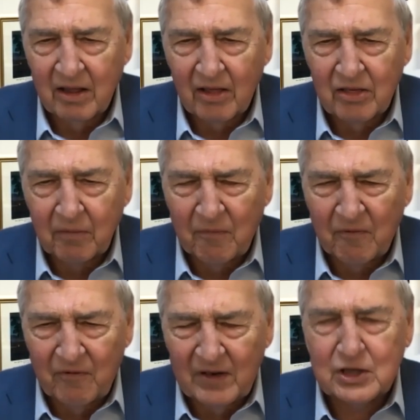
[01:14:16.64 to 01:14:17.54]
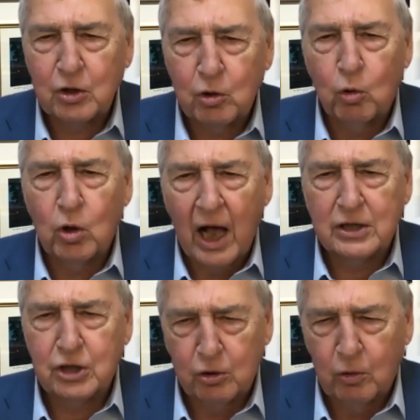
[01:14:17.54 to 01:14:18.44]
the physical
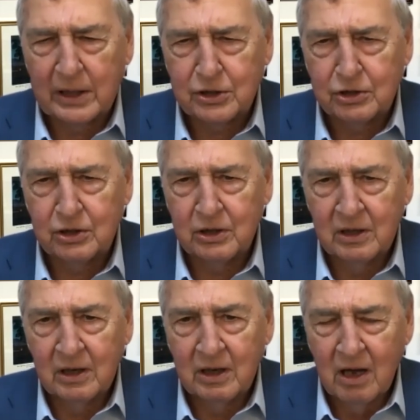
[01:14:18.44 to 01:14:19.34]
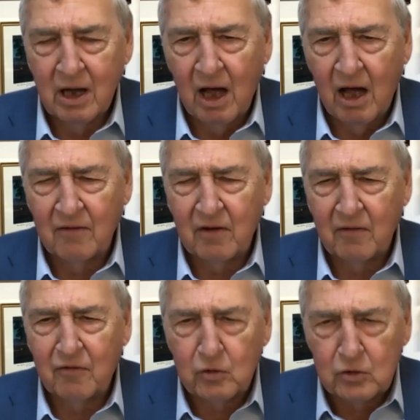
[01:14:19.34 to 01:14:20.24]
consequence of a
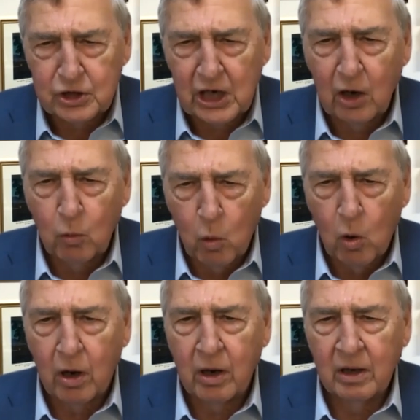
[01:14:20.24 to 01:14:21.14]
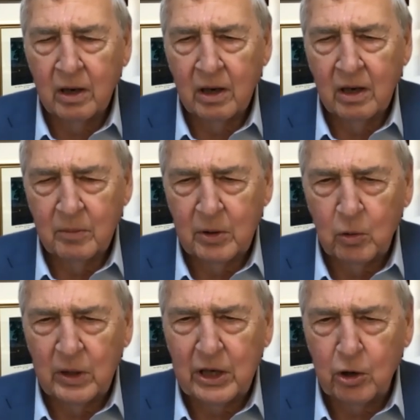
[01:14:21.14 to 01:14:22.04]
full-scale war
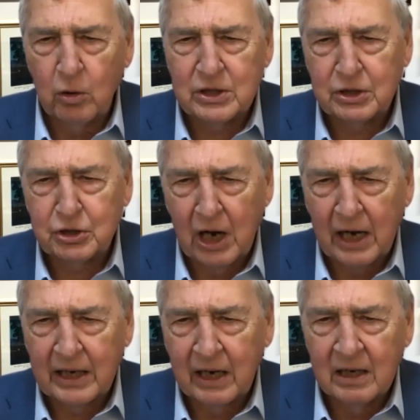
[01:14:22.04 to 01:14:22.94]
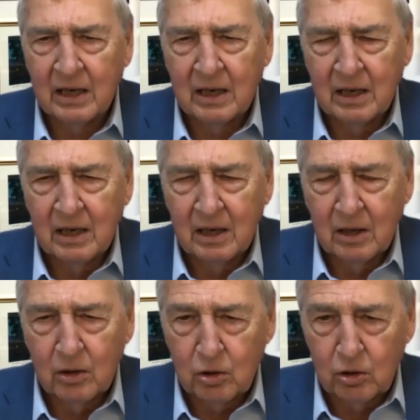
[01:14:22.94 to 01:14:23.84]
between the US and China
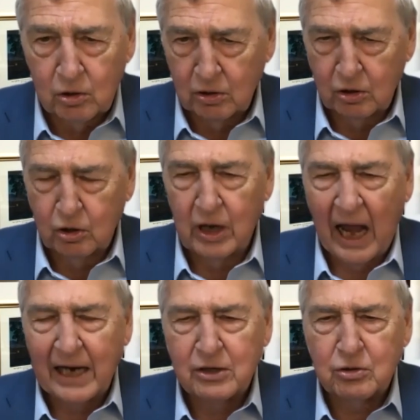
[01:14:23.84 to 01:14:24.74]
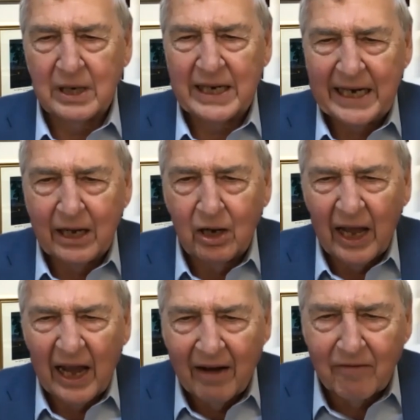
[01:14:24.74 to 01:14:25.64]
could actually
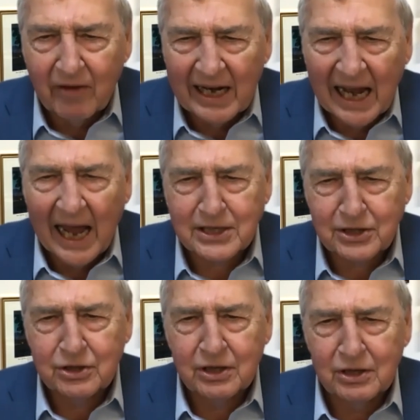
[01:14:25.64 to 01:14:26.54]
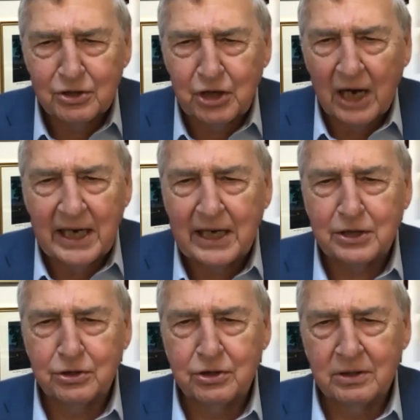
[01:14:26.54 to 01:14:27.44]
kill every last
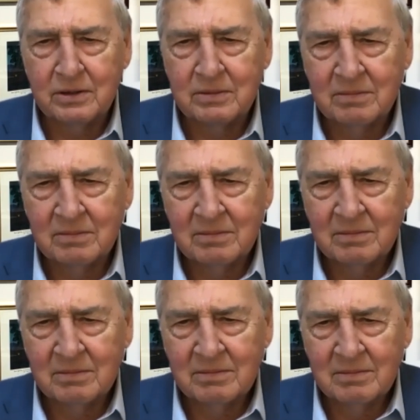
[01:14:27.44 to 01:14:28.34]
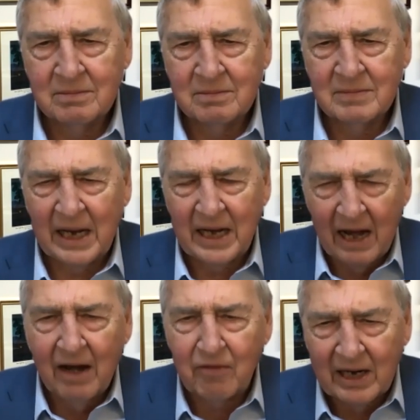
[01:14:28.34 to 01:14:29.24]
Chinese and
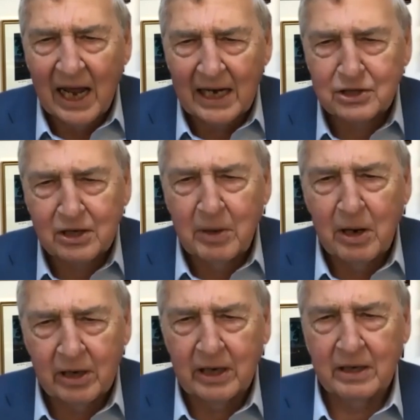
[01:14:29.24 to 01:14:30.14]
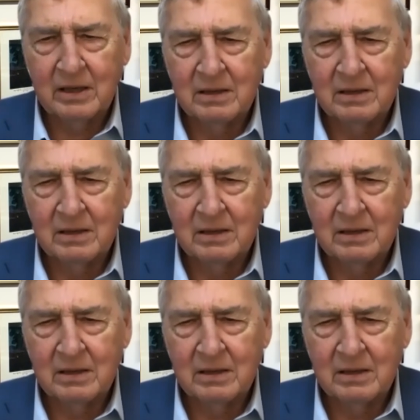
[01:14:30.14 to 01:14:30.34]
every last American.